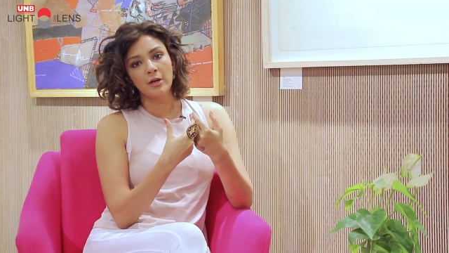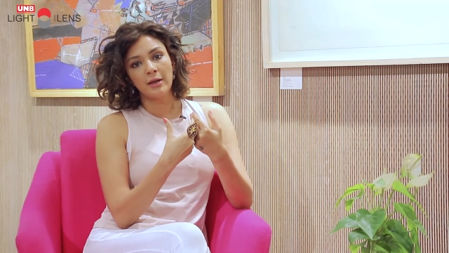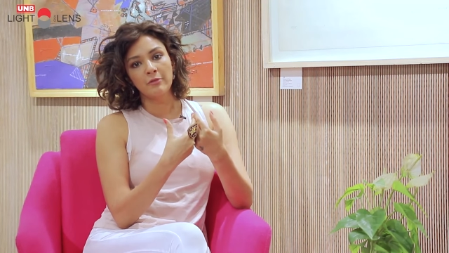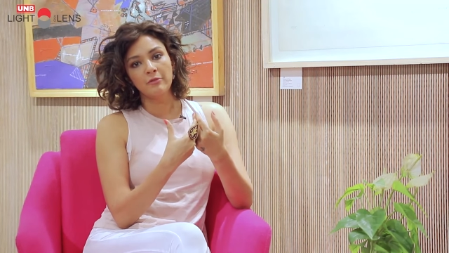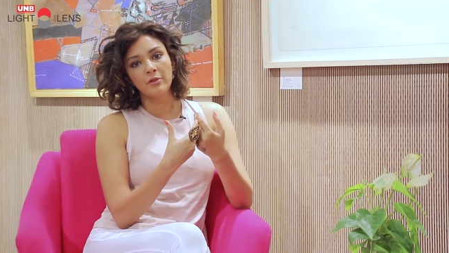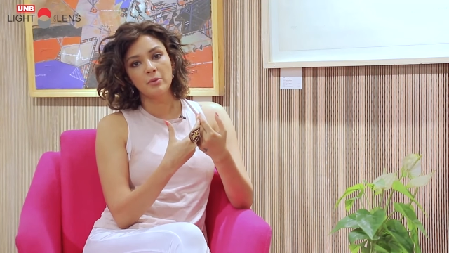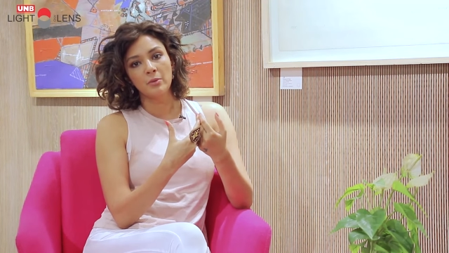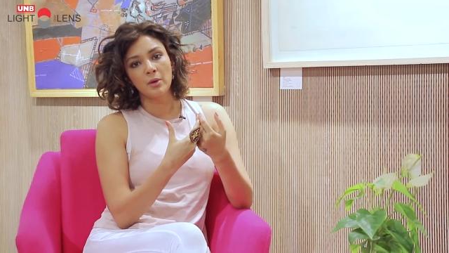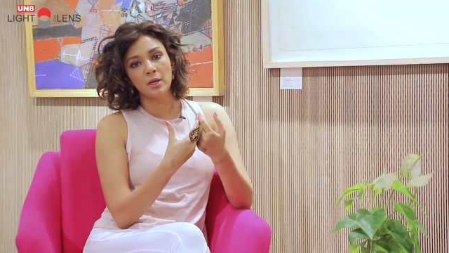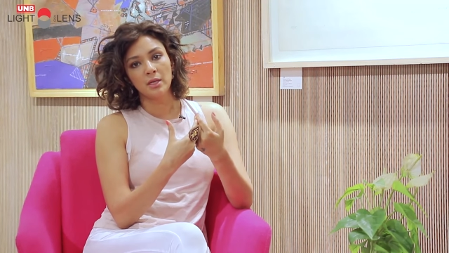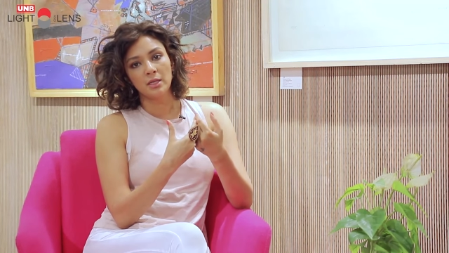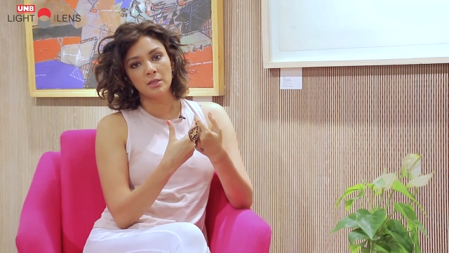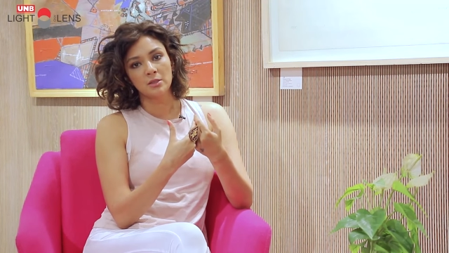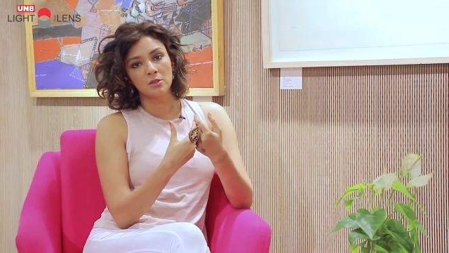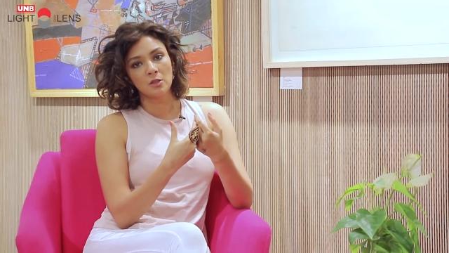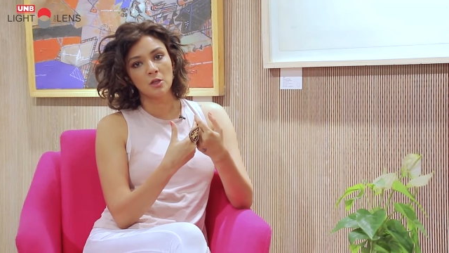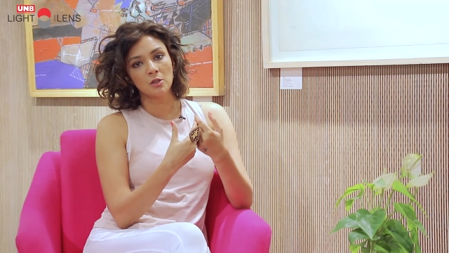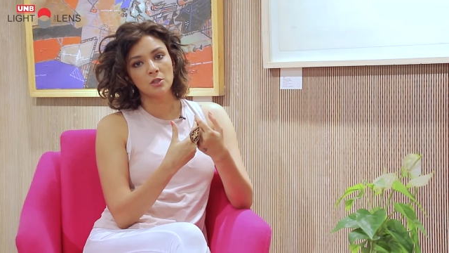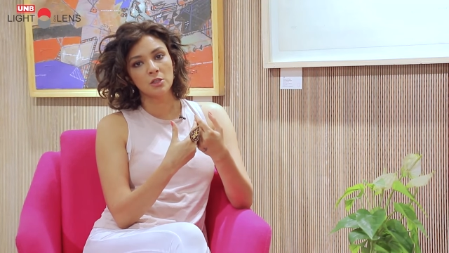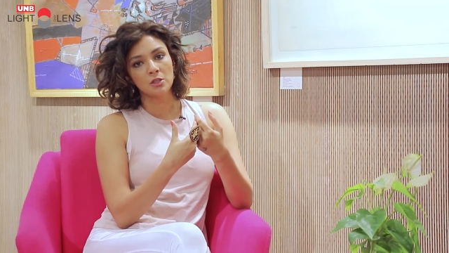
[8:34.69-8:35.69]
everyone,
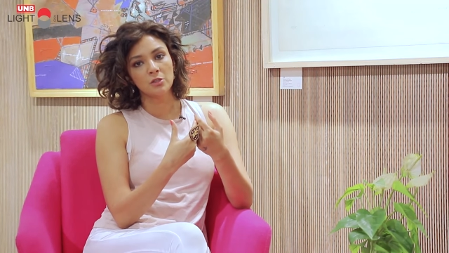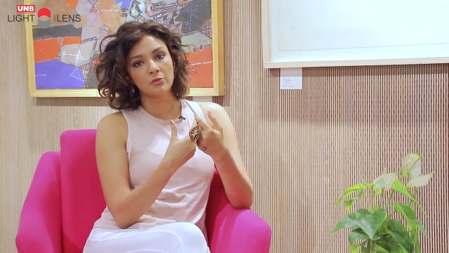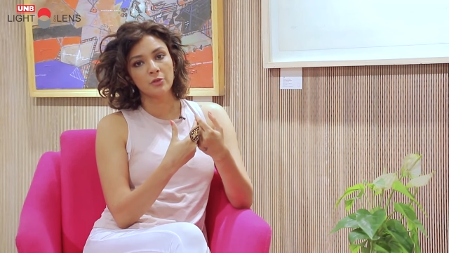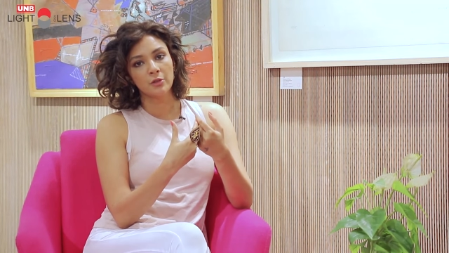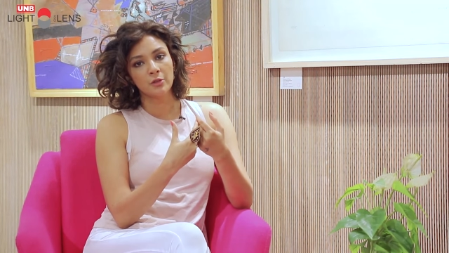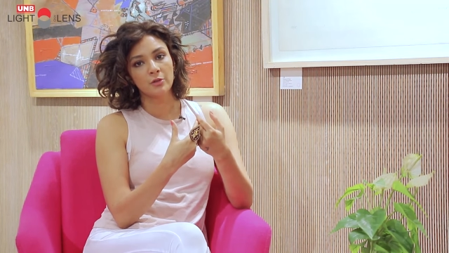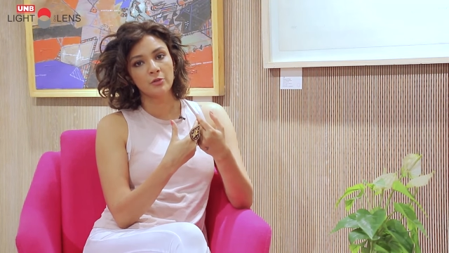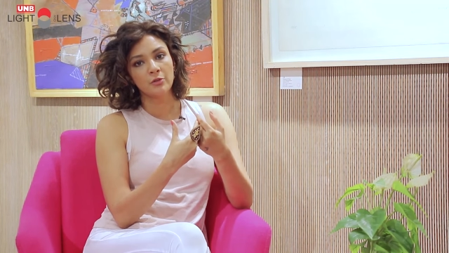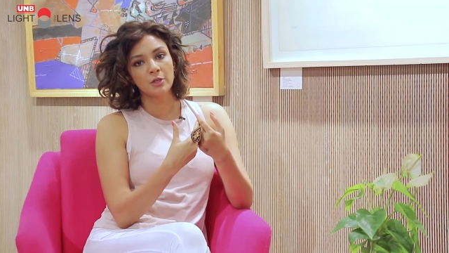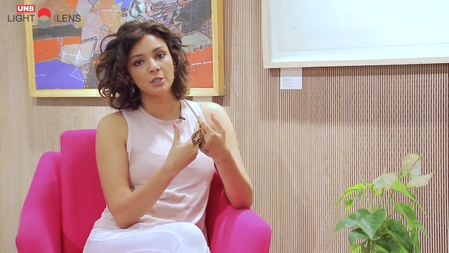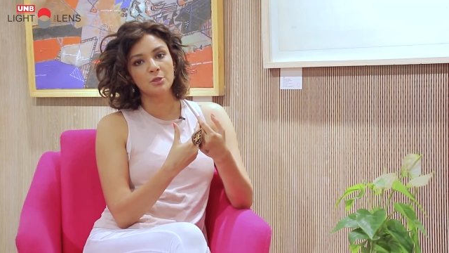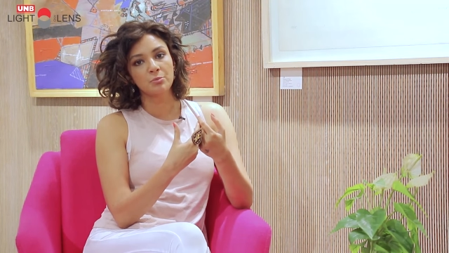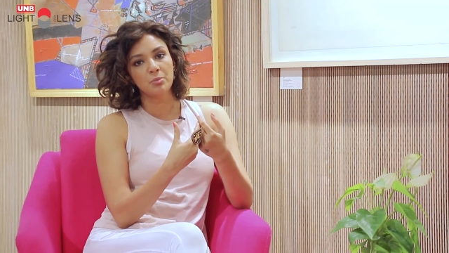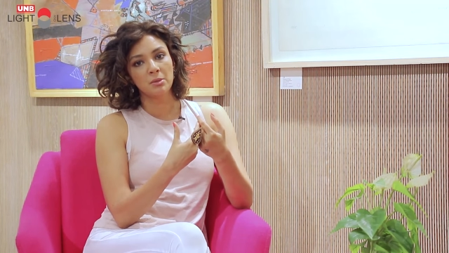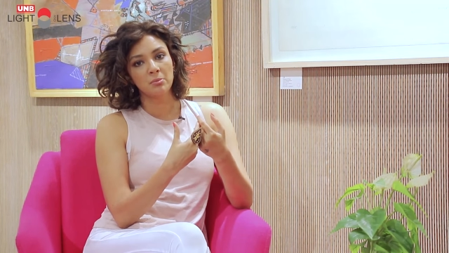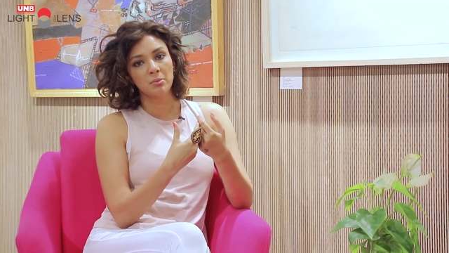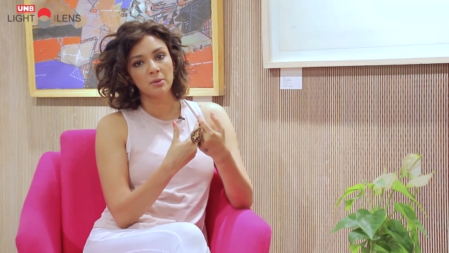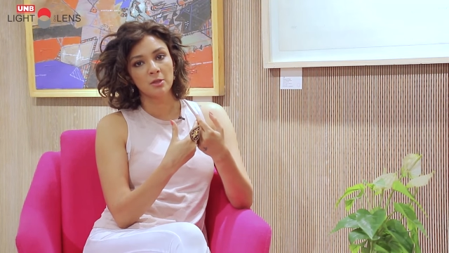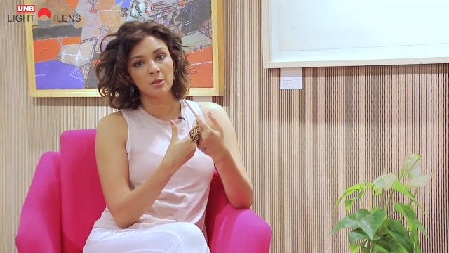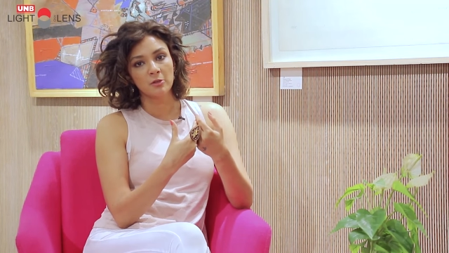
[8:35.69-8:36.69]
it's not just for the rich
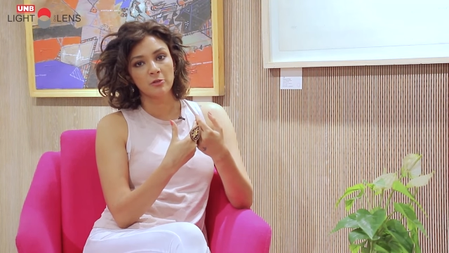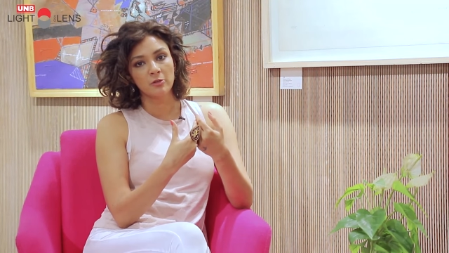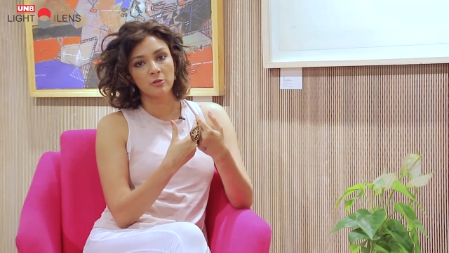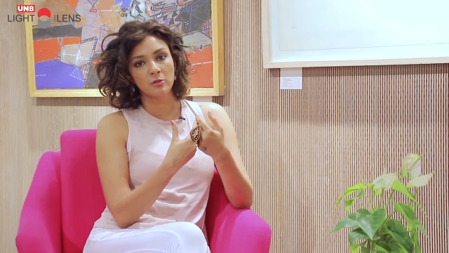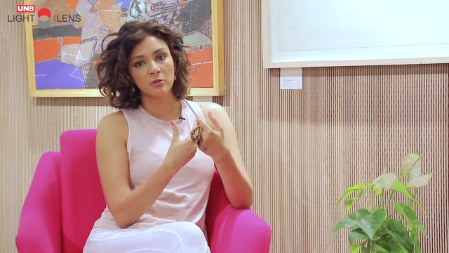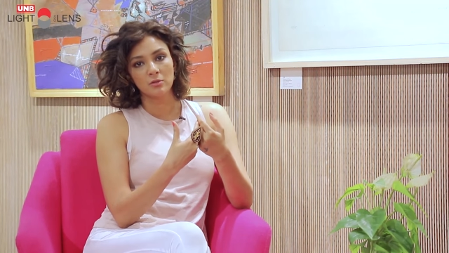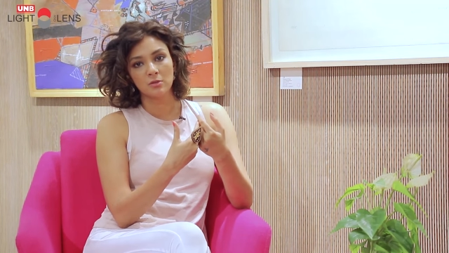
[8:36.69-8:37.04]
people of